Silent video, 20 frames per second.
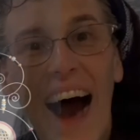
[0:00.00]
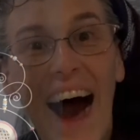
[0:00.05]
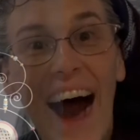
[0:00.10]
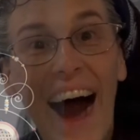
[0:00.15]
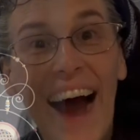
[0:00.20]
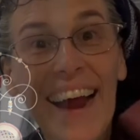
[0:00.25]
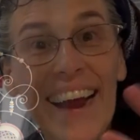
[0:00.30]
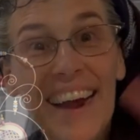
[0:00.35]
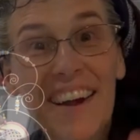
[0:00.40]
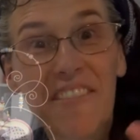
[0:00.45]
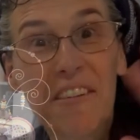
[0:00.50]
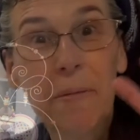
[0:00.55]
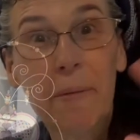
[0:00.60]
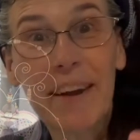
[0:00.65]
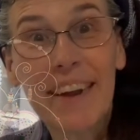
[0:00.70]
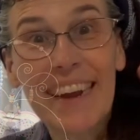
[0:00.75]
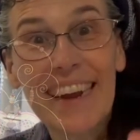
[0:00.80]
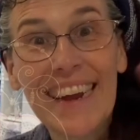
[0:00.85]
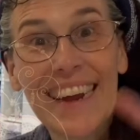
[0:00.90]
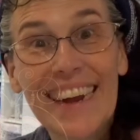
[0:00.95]
Hi
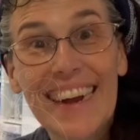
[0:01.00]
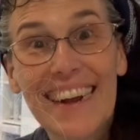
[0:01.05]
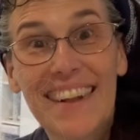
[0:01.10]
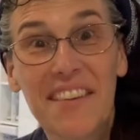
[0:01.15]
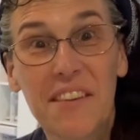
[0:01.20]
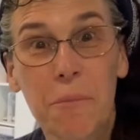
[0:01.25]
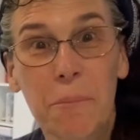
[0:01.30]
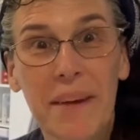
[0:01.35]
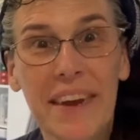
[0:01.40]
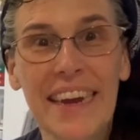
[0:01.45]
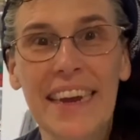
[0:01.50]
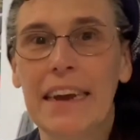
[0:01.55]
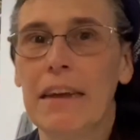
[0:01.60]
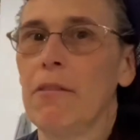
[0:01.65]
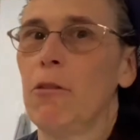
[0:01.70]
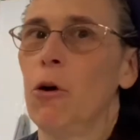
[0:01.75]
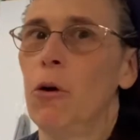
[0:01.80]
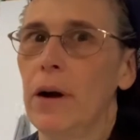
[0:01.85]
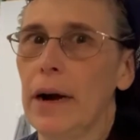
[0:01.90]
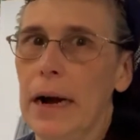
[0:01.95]
everybody, it's me,
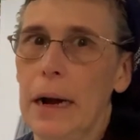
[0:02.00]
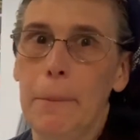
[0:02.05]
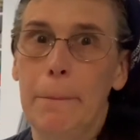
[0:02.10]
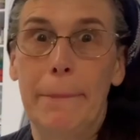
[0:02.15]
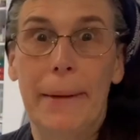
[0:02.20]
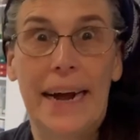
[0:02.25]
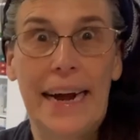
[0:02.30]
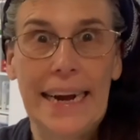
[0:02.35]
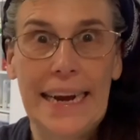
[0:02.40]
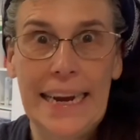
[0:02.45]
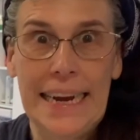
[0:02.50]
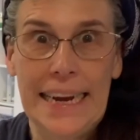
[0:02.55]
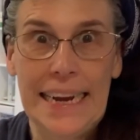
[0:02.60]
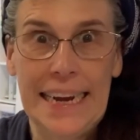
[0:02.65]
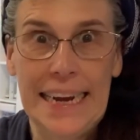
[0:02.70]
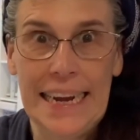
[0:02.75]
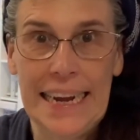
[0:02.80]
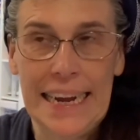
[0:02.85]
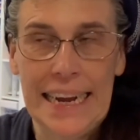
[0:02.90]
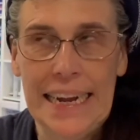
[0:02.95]
Laura. I'm back
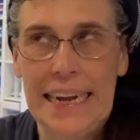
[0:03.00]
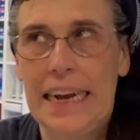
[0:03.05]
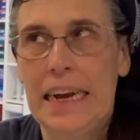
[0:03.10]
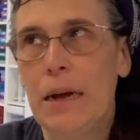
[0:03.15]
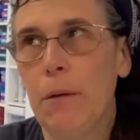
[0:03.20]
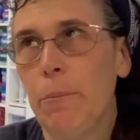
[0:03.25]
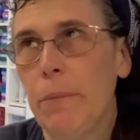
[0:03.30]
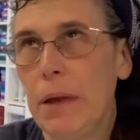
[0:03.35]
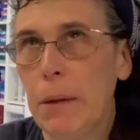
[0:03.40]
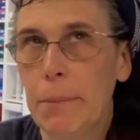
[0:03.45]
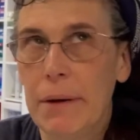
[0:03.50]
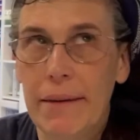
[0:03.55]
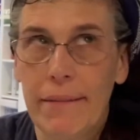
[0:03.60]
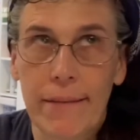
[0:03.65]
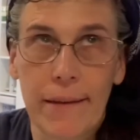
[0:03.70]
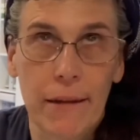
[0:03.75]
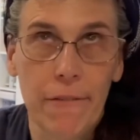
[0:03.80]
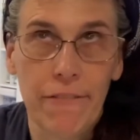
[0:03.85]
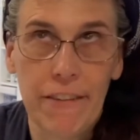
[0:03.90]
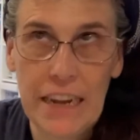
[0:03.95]
again. Yeah, me,
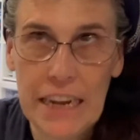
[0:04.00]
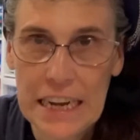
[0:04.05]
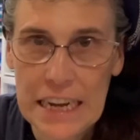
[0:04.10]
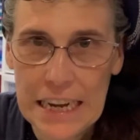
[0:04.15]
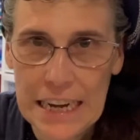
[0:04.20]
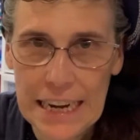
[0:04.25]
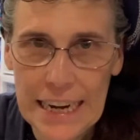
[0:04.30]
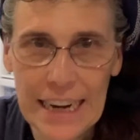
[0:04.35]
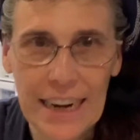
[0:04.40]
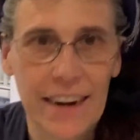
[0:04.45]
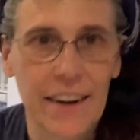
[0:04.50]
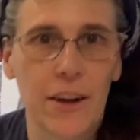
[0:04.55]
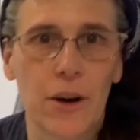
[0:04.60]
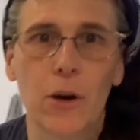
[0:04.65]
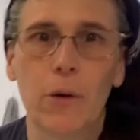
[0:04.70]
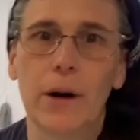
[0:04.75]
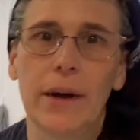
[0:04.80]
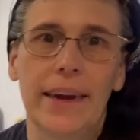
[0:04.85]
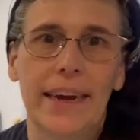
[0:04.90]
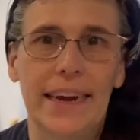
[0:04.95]
myself, and I know,
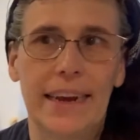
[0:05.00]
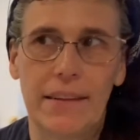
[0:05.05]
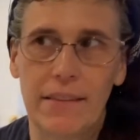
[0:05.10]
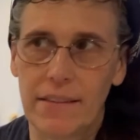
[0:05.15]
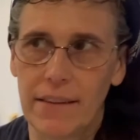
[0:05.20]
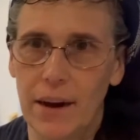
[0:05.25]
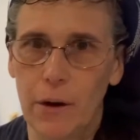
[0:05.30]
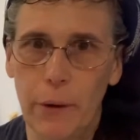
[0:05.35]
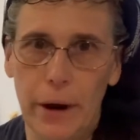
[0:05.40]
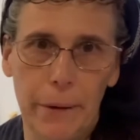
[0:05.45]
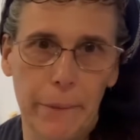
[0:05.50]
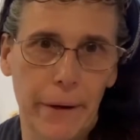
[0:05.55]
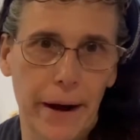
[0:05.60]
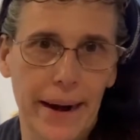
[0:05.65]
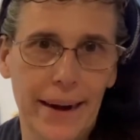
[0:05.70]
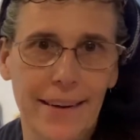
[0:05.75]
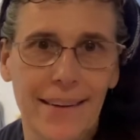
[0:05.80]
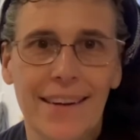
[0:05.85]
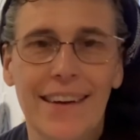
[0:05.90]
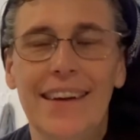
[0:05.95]
I can't stay away,
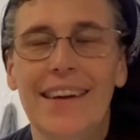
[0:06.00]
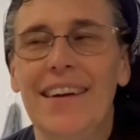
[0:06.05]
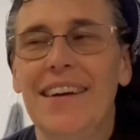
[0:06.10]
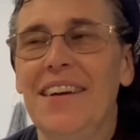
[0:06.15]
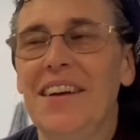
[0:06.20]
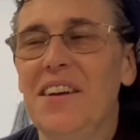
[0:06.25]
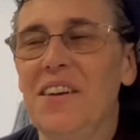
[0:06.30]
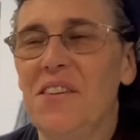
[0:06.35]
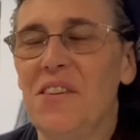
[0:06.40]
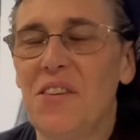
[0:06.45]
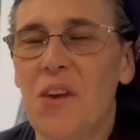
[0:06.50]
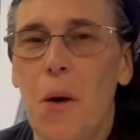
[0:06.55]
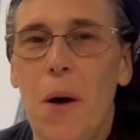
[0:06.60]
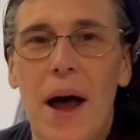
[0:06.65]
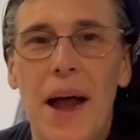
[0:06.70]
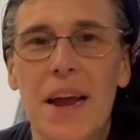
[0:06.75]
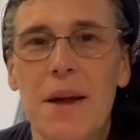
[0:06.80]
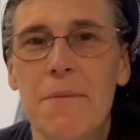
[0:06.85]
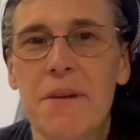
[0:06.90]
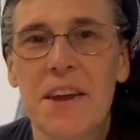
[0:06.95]
right? So I
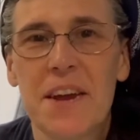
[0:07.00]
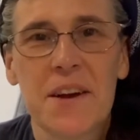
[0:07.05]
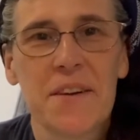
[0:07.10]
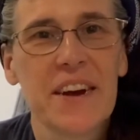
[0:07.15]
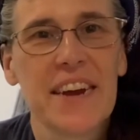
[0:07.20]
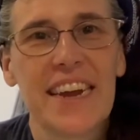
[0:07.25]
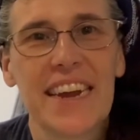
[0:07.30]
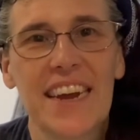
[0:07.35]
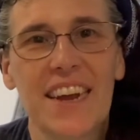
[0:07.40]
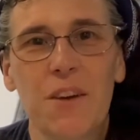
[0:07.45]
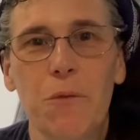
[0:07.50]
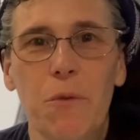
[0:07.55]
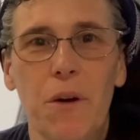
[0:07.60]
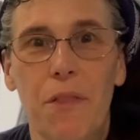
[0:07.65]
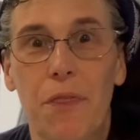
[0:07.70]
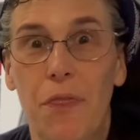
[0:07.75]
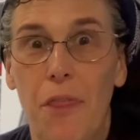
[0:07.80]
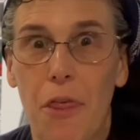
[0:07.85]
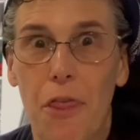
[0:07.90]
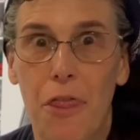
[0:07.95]
am here again
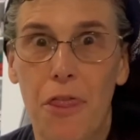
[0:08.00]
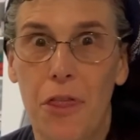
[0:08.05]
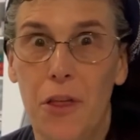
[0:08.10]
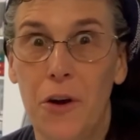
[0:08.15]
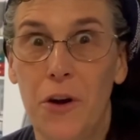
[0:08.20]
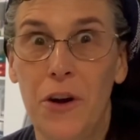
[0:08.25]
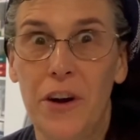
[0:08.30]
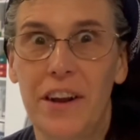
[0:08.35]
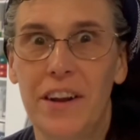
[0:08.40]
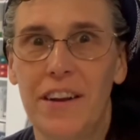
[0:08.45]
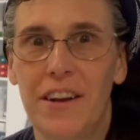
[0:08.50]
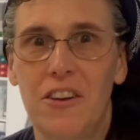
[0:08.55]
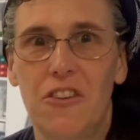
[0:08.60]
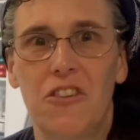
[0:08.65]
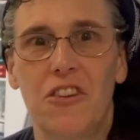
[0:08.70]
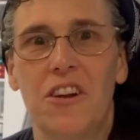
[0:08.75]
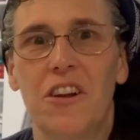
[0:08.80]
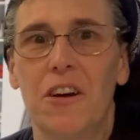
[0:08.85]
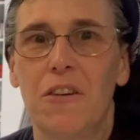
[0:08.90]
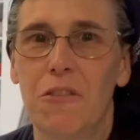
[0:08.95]
with the third
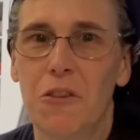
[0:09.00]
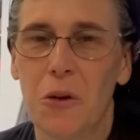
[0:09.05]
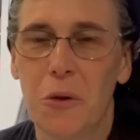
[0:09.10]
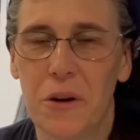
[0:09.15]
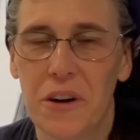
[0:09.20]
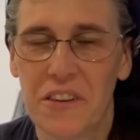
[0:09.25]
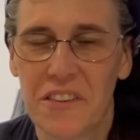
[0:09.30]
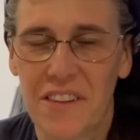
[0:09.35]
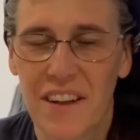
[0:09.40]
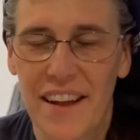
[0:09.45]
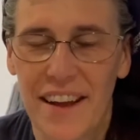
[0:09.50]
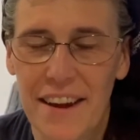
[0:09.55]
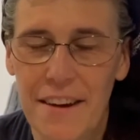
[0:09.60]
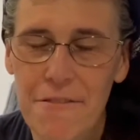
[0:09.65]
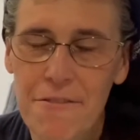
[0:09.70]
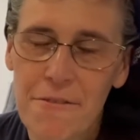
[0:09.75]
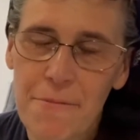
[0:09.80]
edition of Laura's Life,